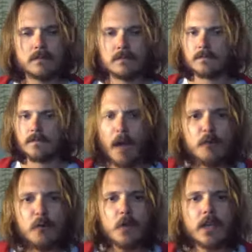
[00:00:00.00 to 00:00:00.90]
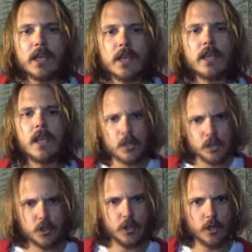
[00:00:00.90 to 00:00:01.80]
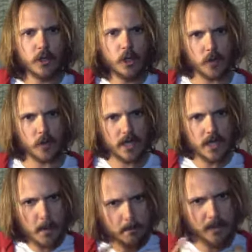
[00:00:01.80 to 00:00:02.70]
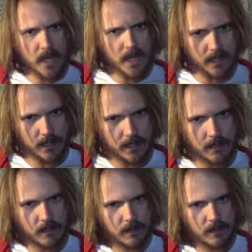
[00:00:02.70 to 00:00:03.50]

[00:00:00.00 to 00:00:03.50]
How free should we be?